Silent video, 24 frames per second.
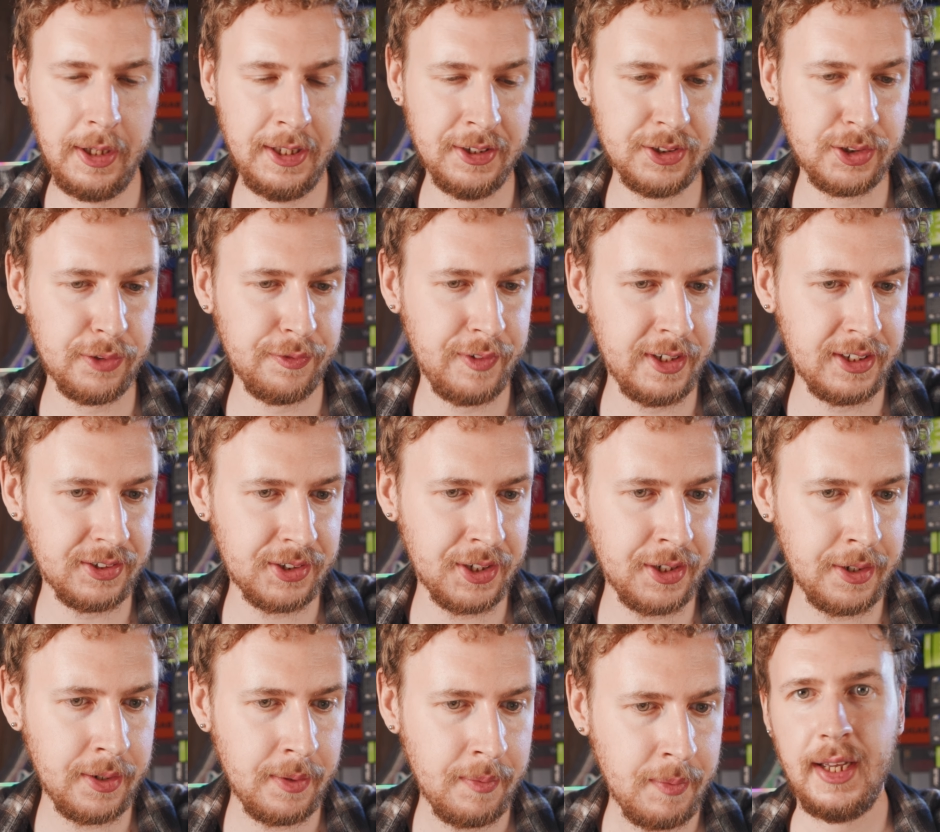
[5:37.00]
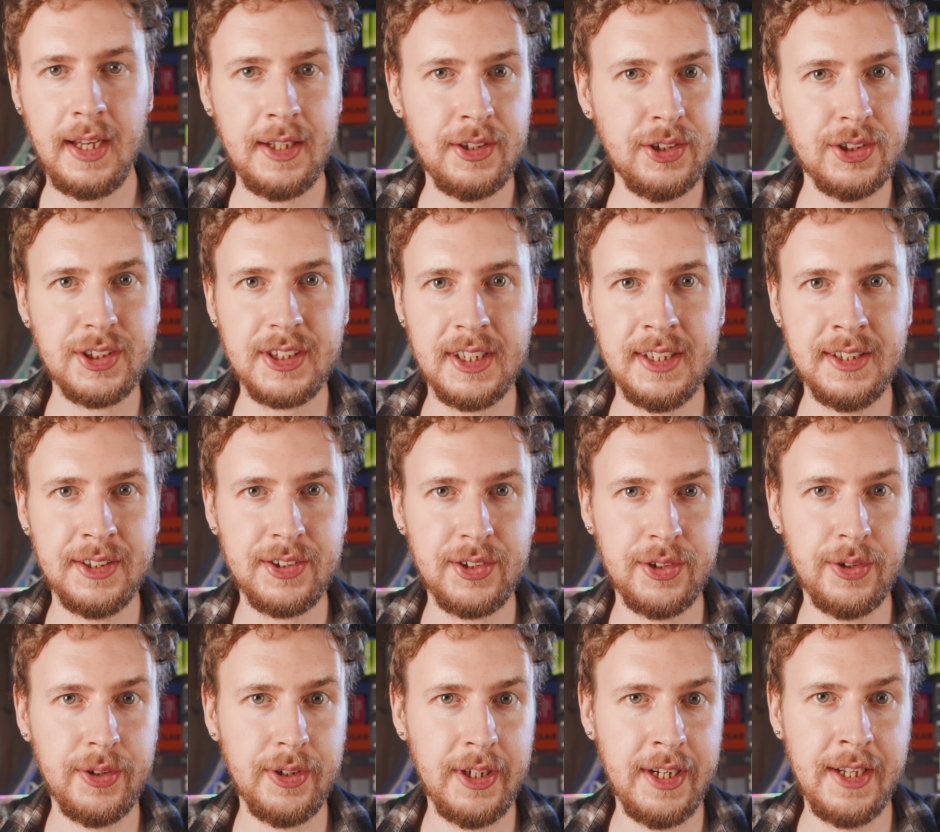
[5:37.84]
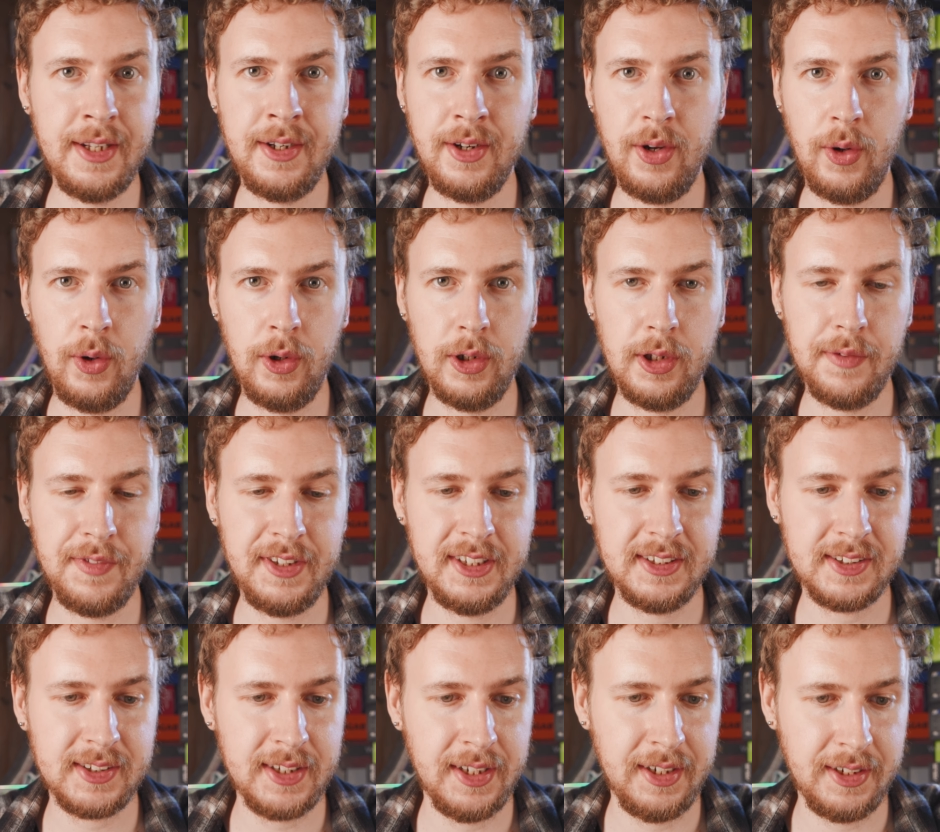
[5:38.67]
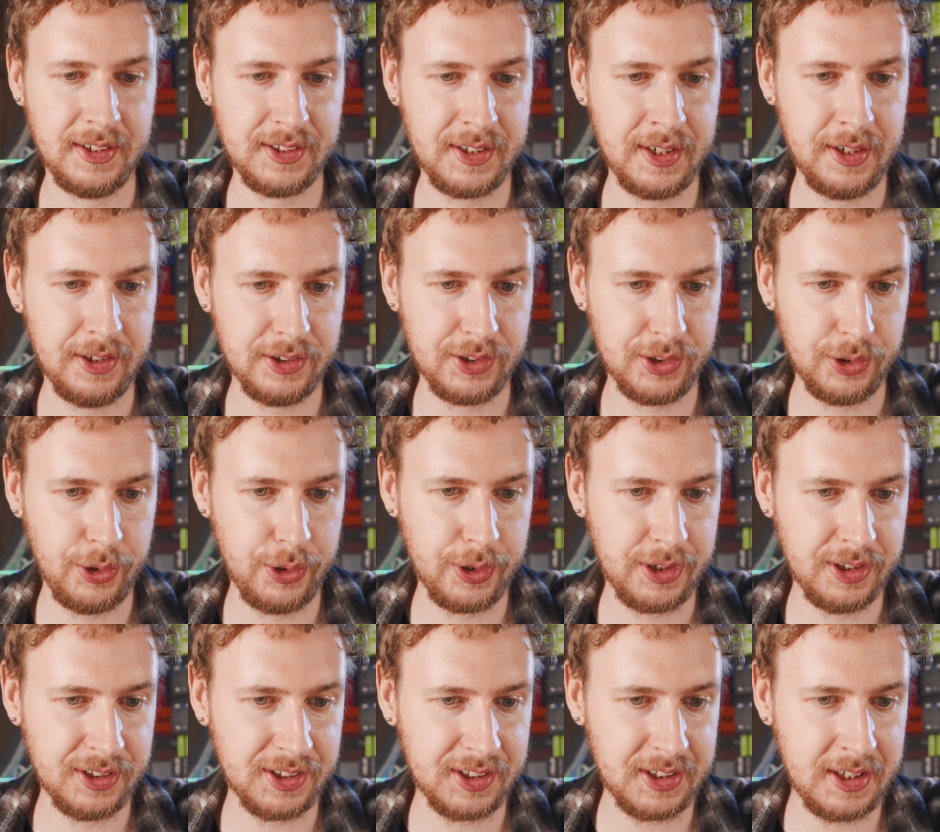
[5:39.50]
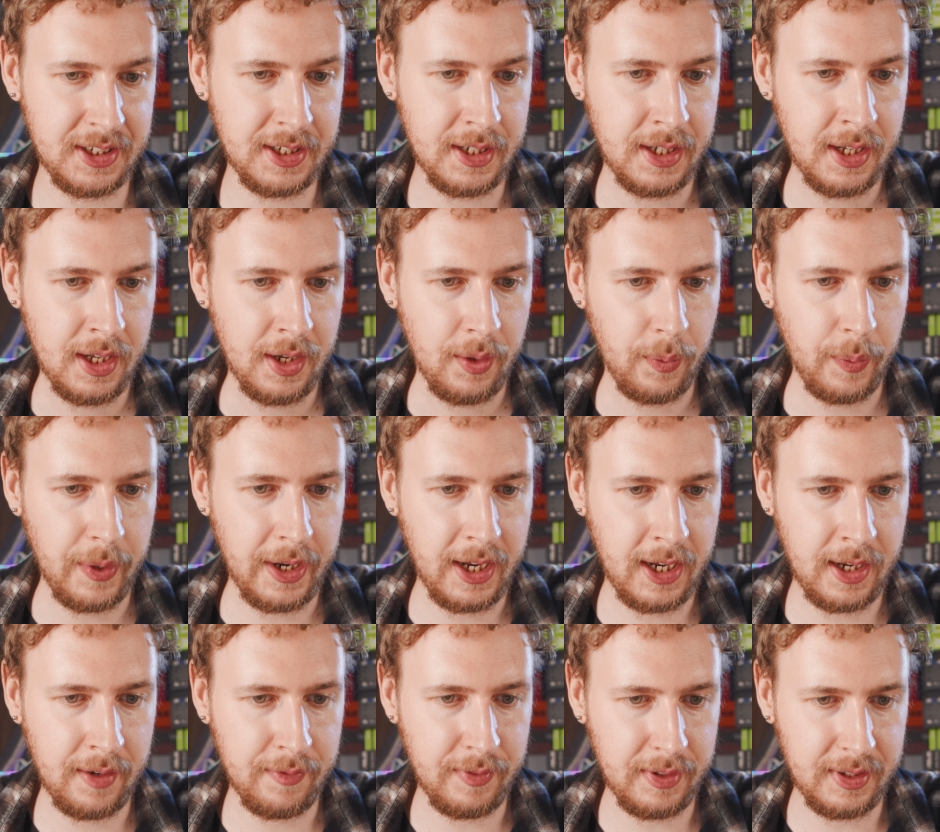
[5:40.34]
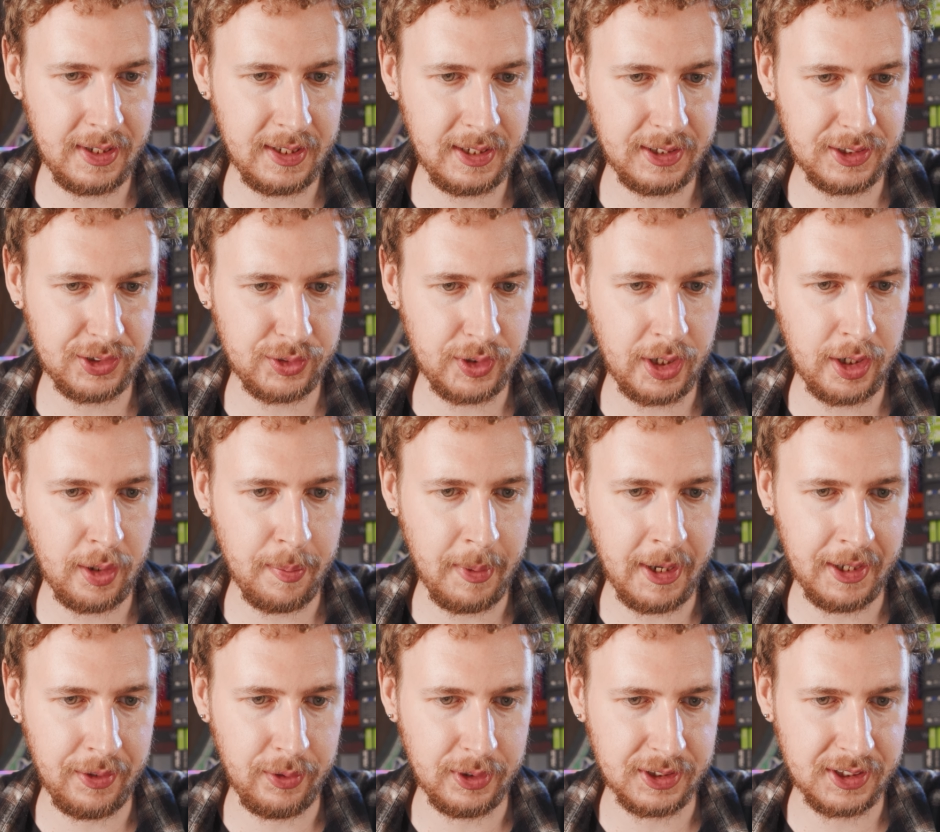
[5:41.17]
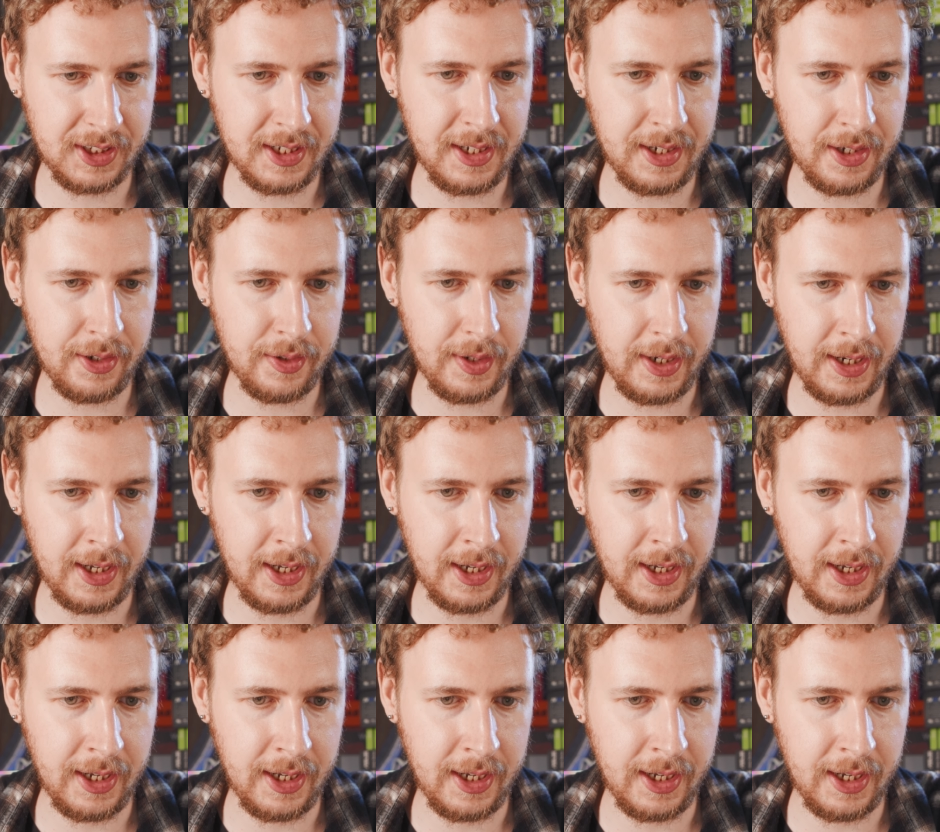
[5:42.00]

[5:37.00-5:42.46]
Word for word: interface here and just enter in all of these settings here. So you can see we have the Stratum address here.